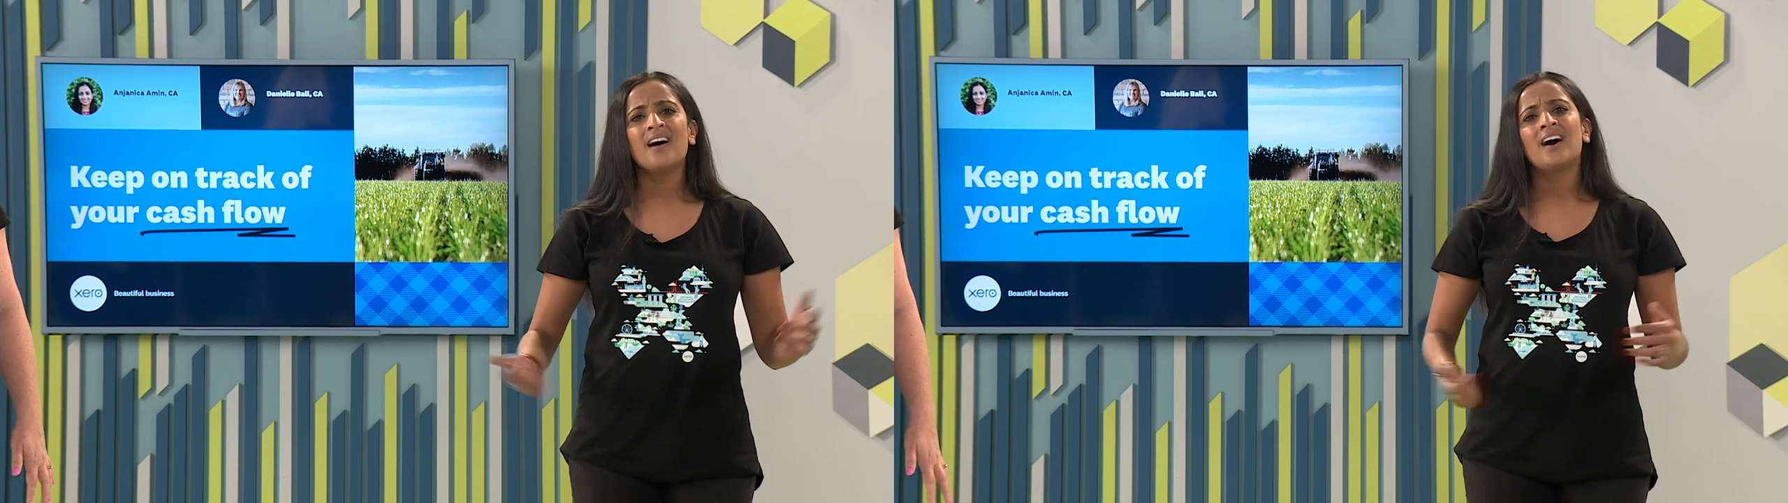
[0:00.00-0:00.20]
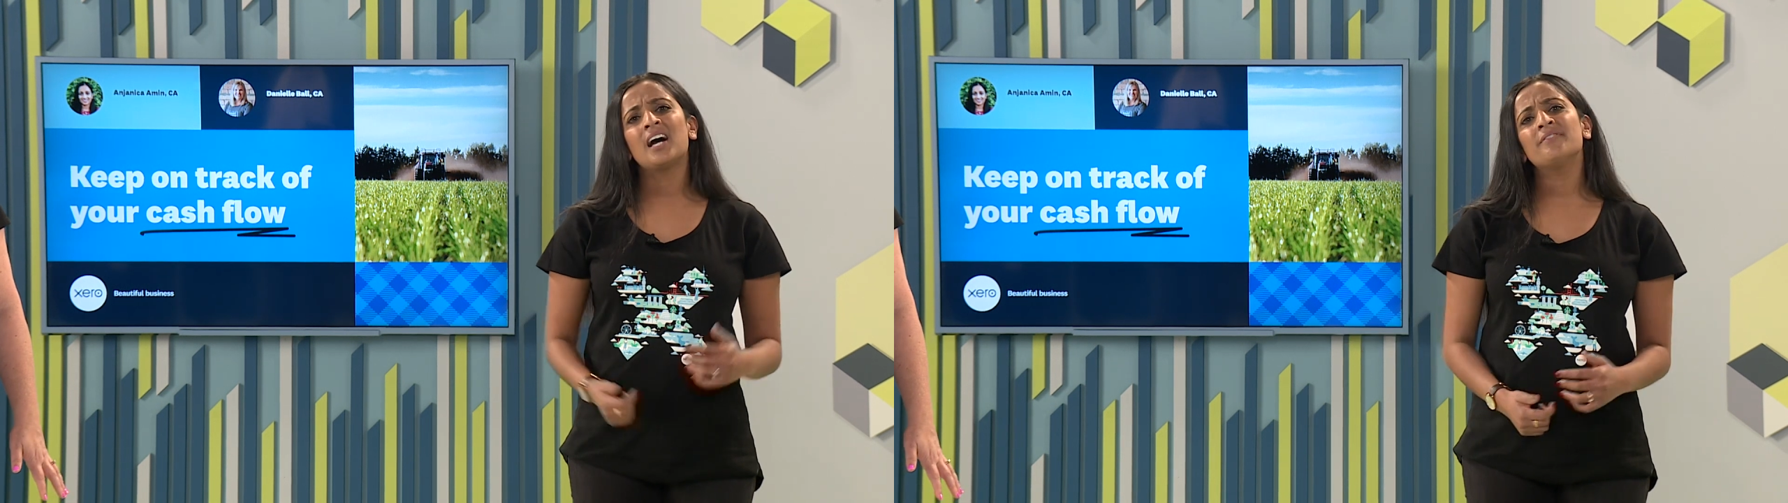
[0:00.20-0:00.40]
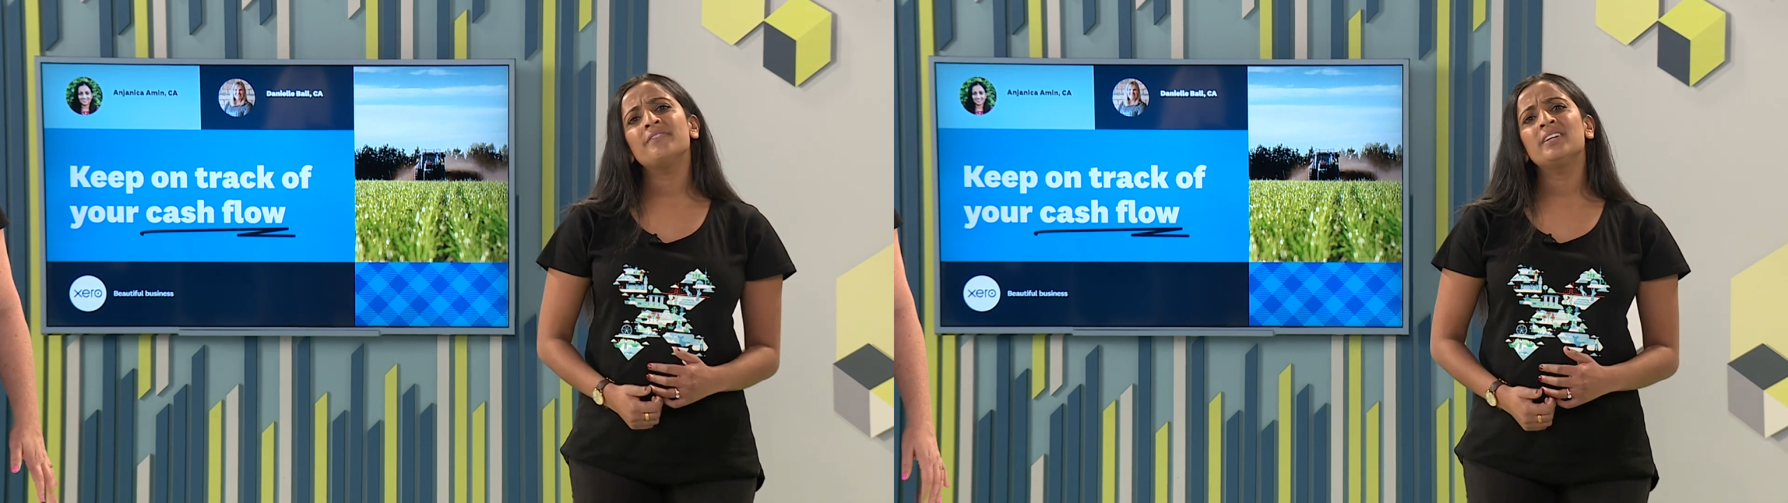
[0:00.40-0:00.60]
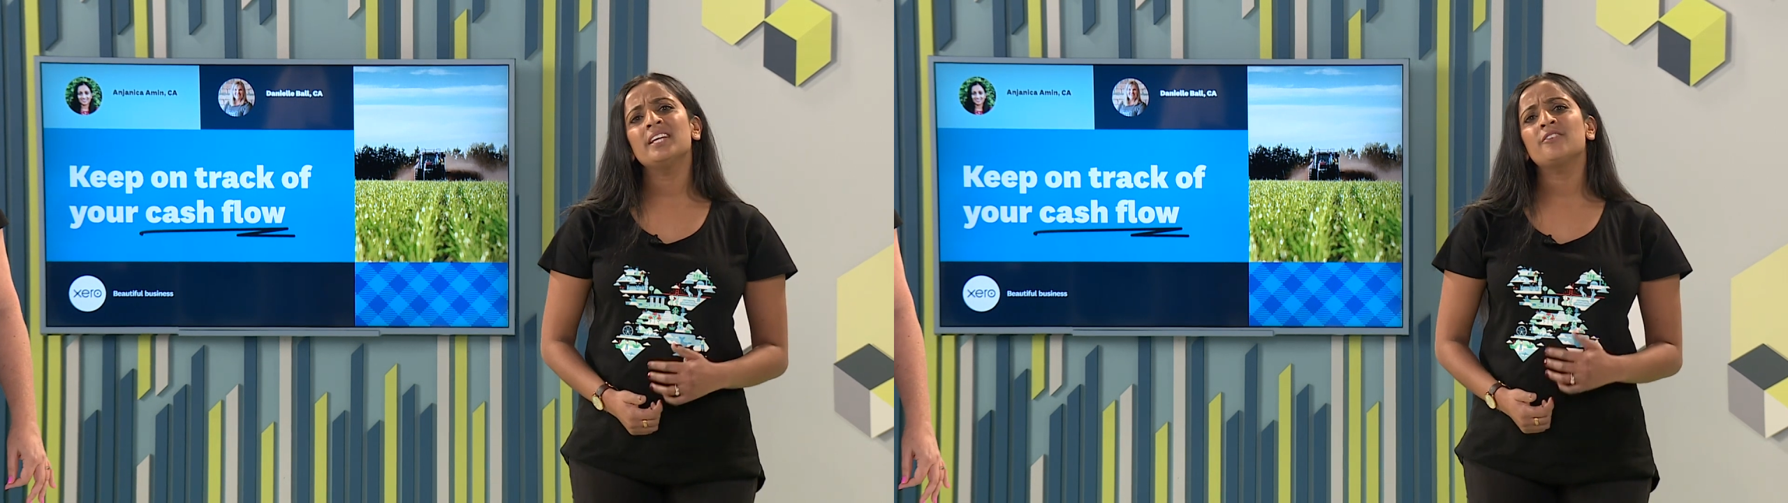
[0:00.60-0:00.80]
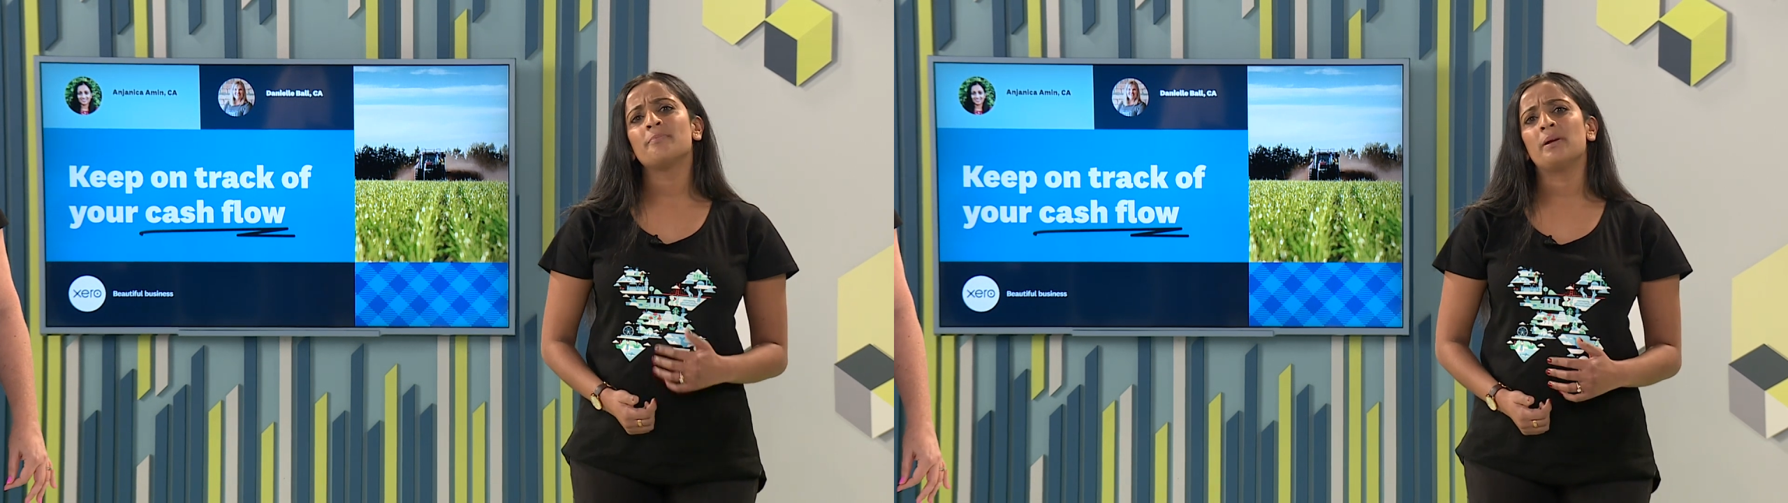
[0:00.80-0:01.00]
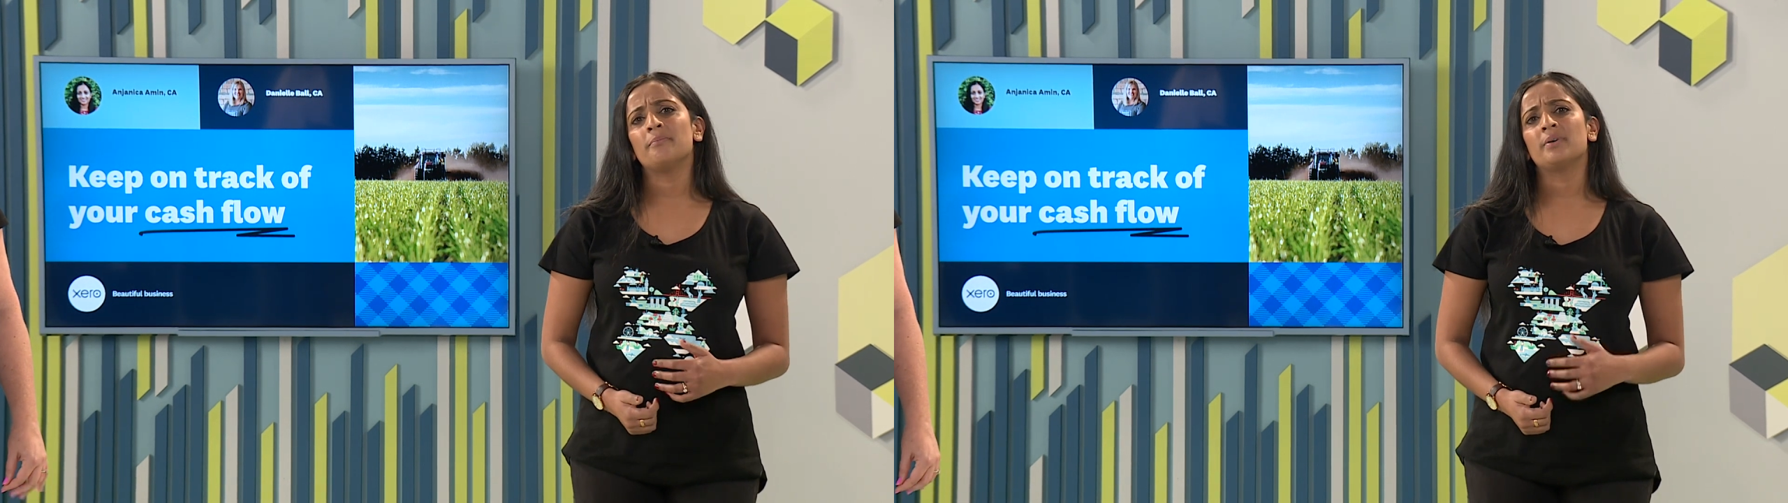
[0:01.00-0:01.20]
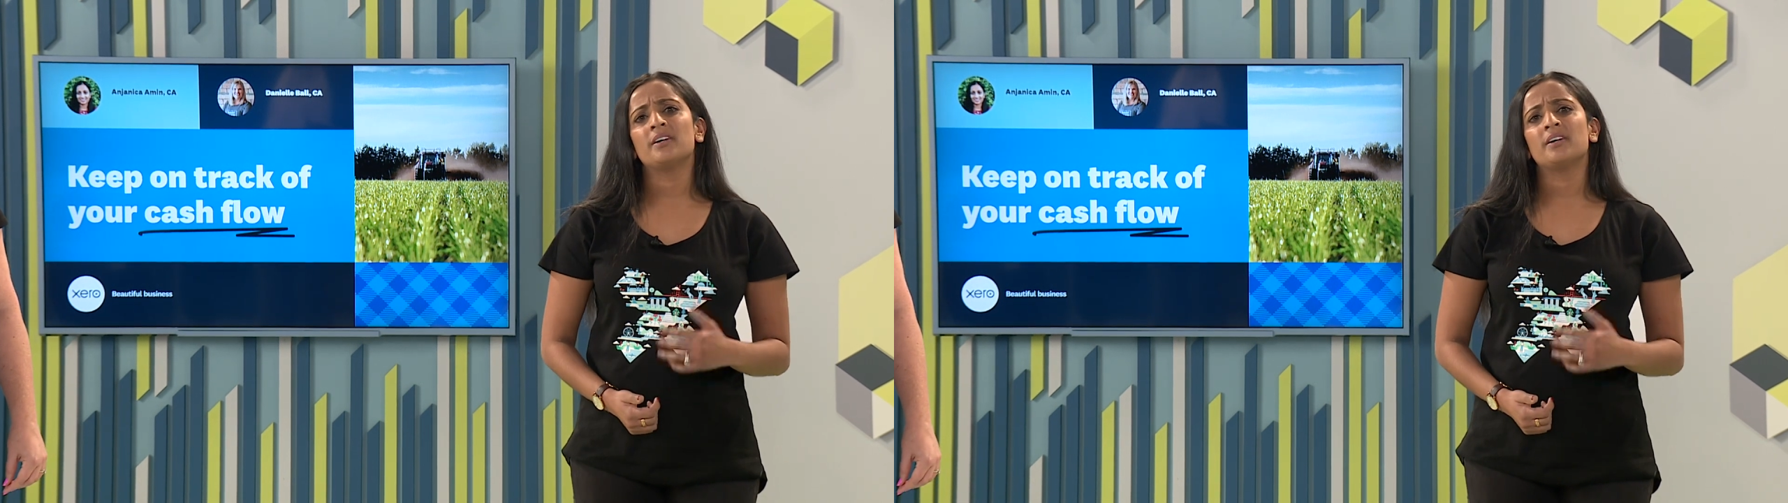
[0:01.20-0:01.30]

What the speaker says: I vividly remember